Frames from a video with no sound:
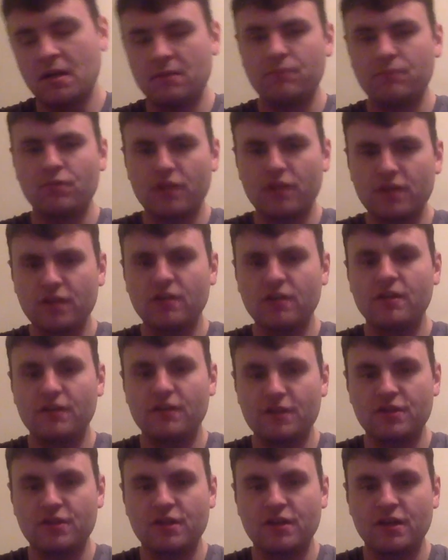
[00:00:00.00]
pretty good in
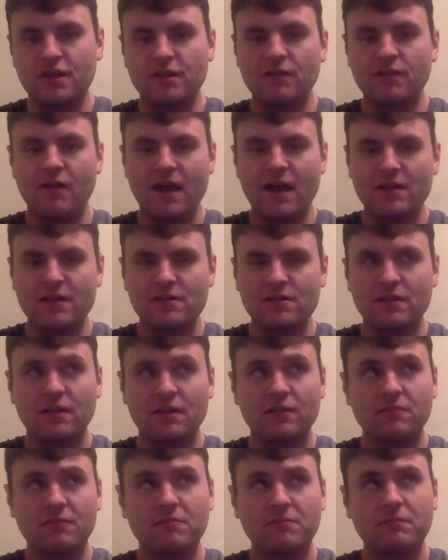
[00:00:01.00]
this channel the last
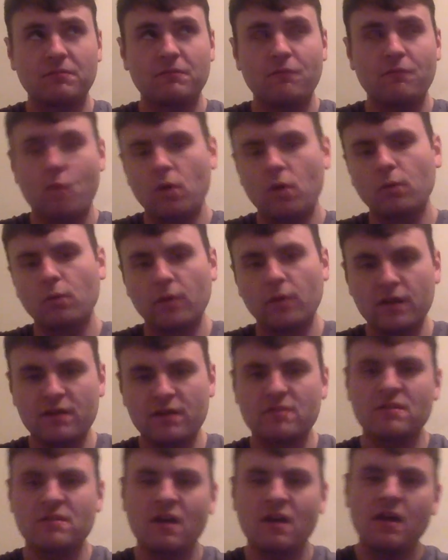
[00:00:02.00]
4
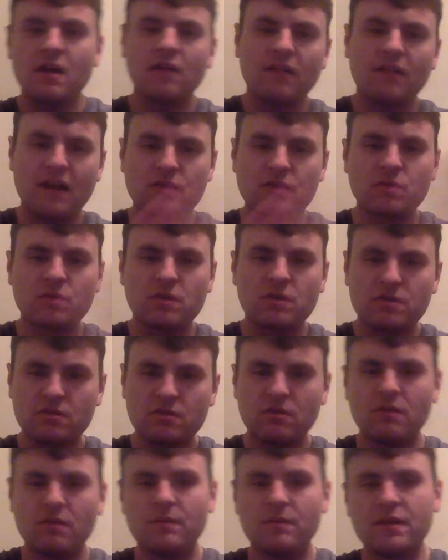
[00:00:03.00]
weeks. Last week was a
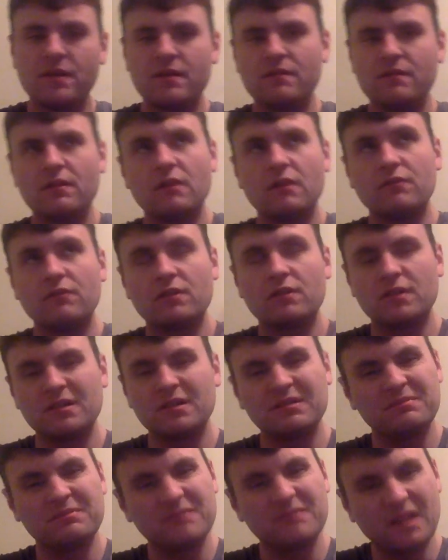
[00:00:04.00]
little bit of
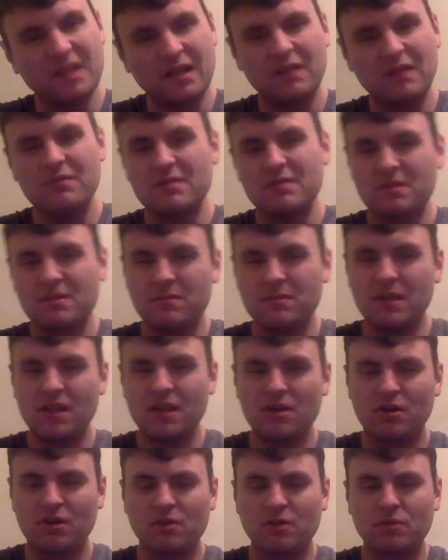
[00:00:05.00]
it was a
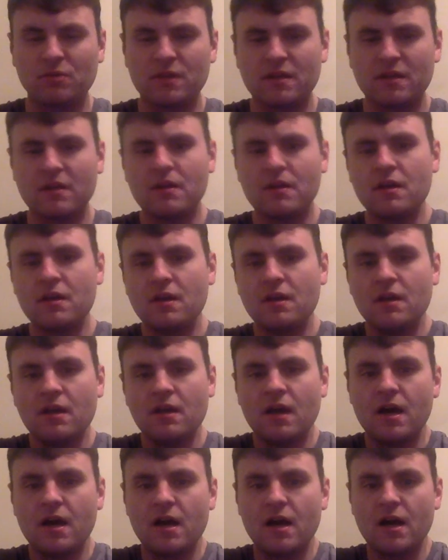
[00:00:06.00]
mediocre week.
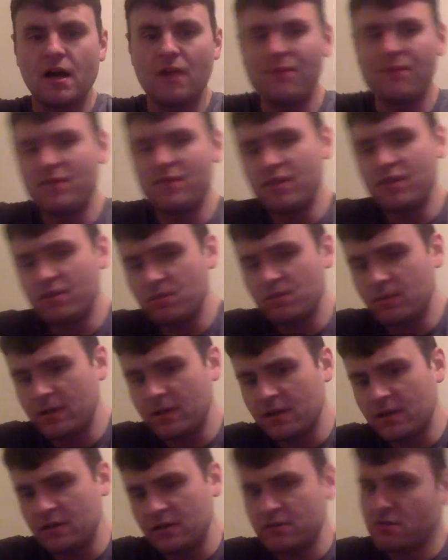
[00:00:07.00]
This
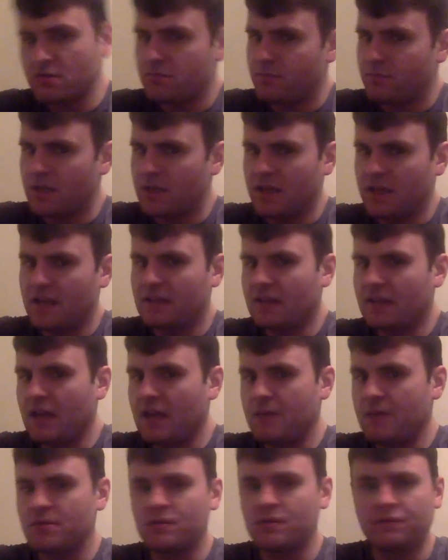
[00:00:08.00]
week, just peeking at the
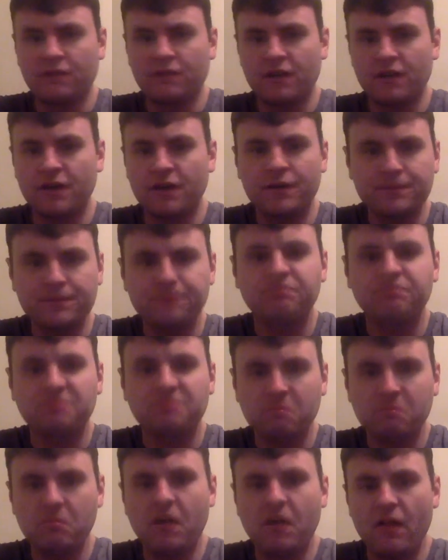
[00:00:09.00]
game so far,
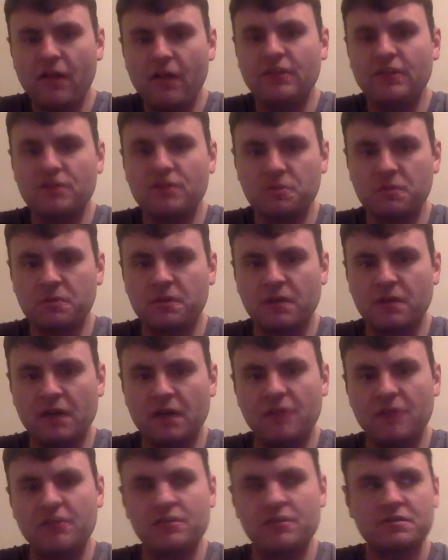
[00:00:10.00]
I like this week. I
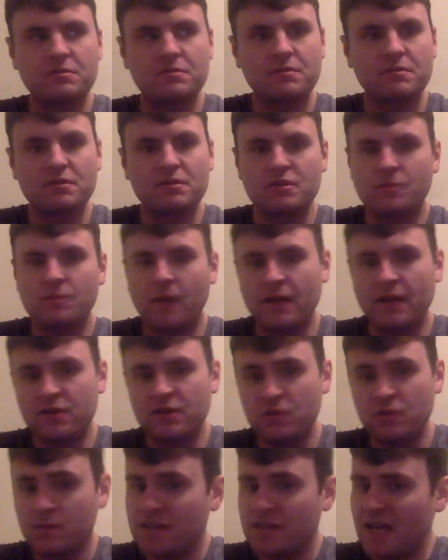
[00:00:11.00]
think there's some good spots
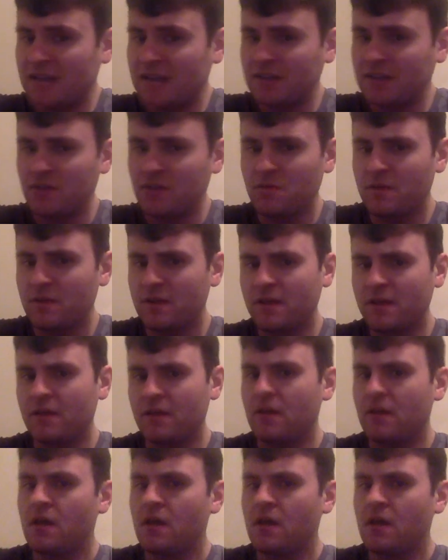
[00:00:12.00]
to attack this week.